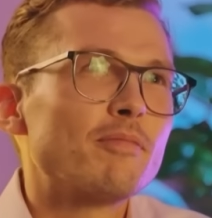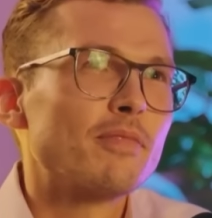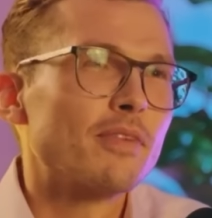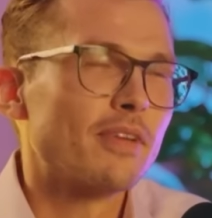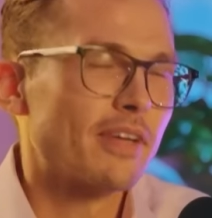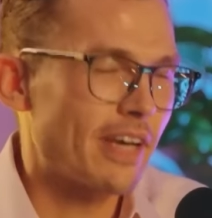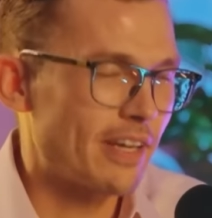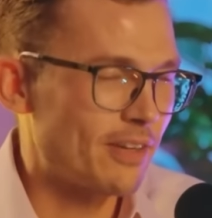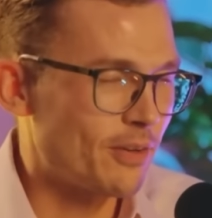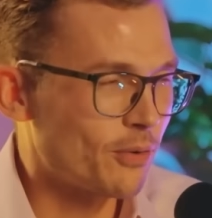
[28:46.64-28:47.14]

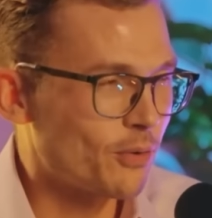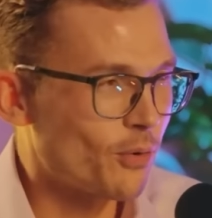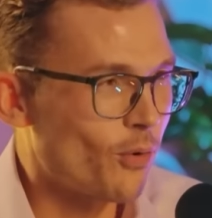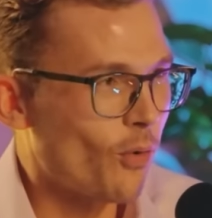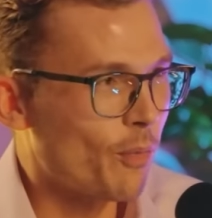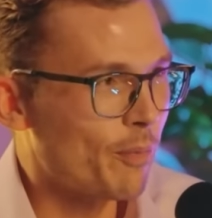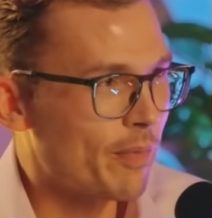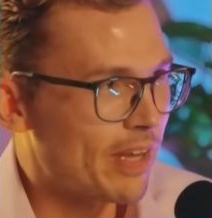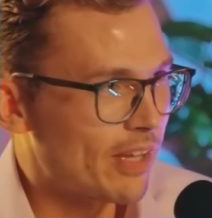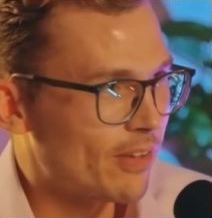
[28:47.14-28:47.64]
Okay, don't
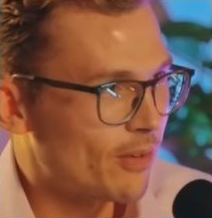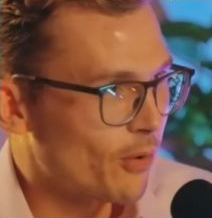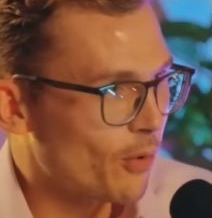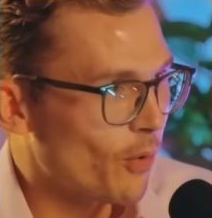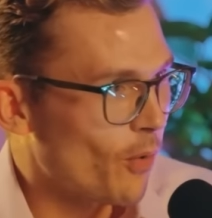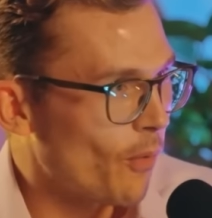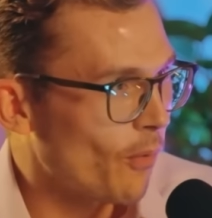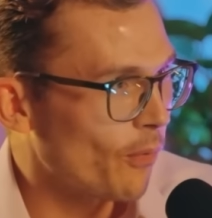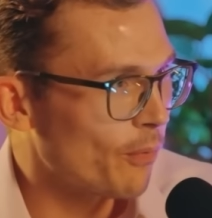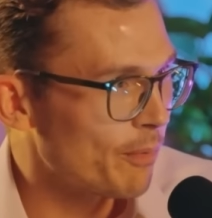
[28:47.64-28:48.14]
hold
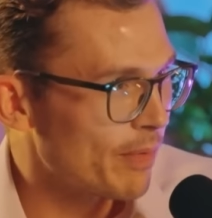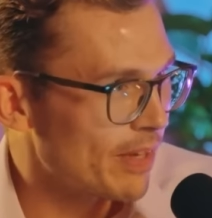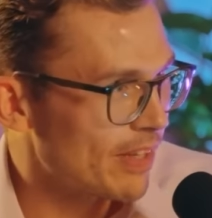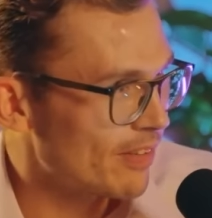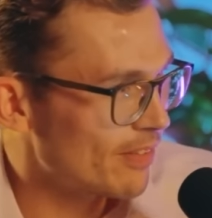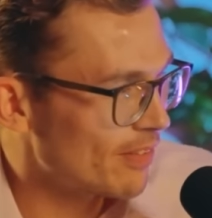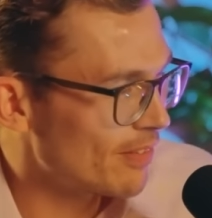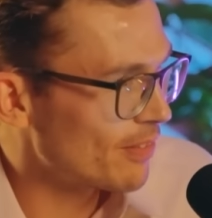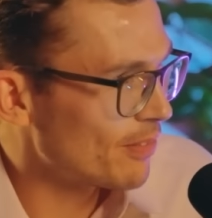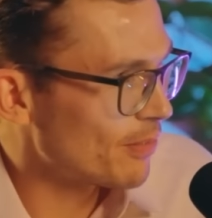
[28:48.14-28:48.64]
me
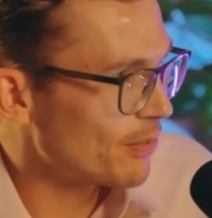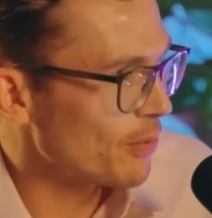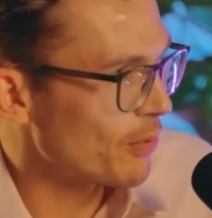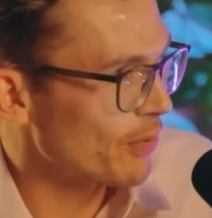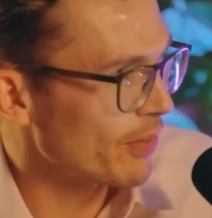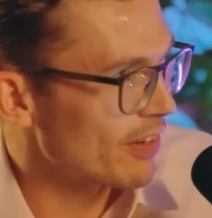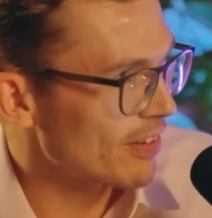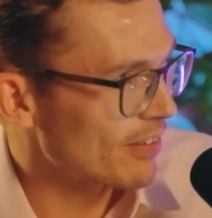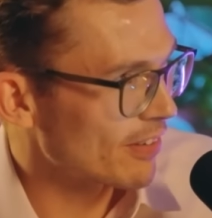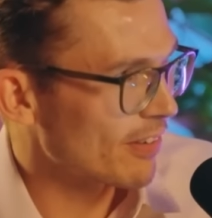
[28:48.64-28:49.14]
to
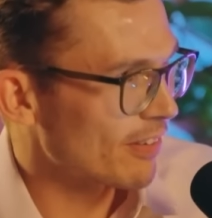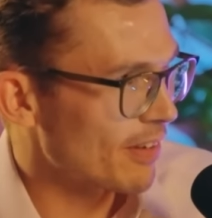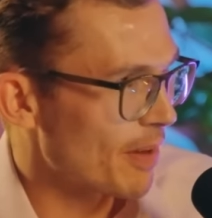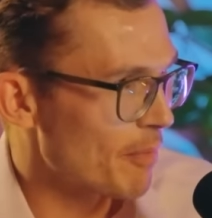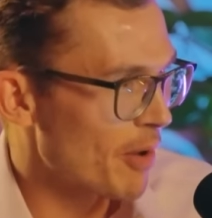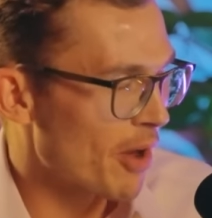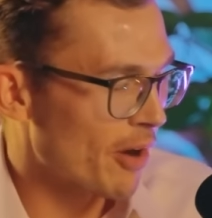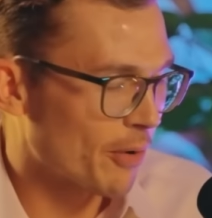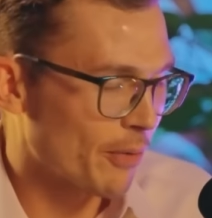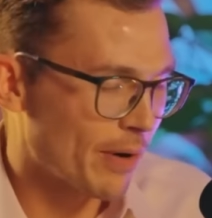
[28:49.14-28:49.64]
this because I'm
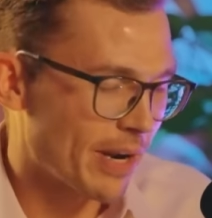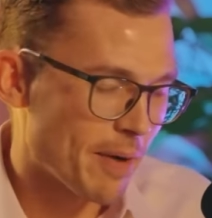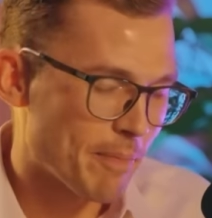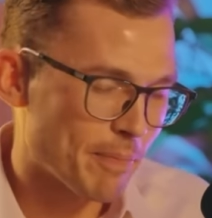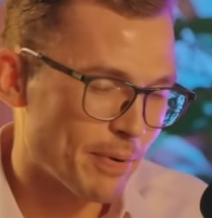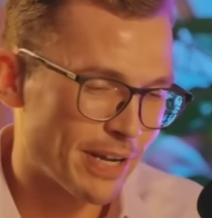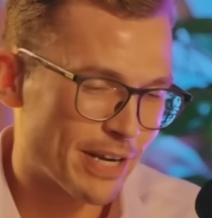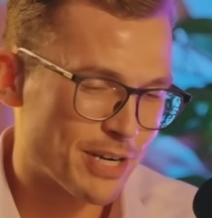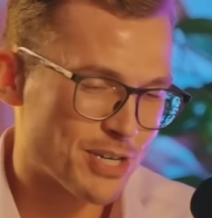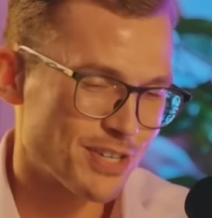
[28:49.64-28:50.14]
not great at
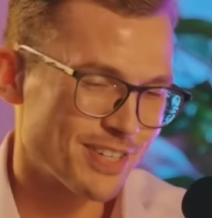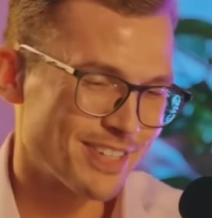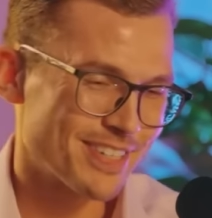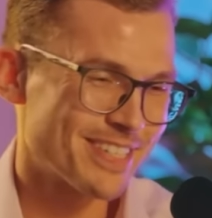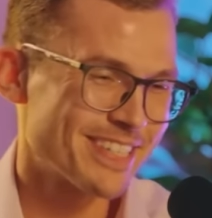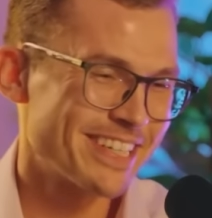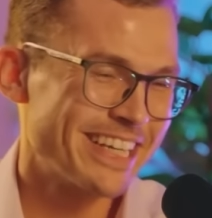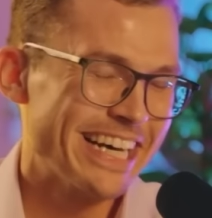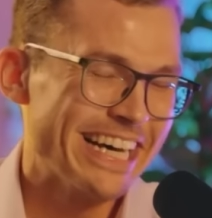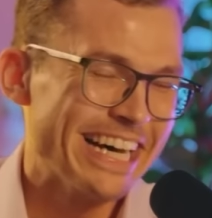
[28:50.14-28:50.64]

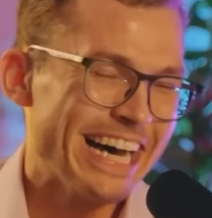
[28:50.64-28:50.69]
predictions.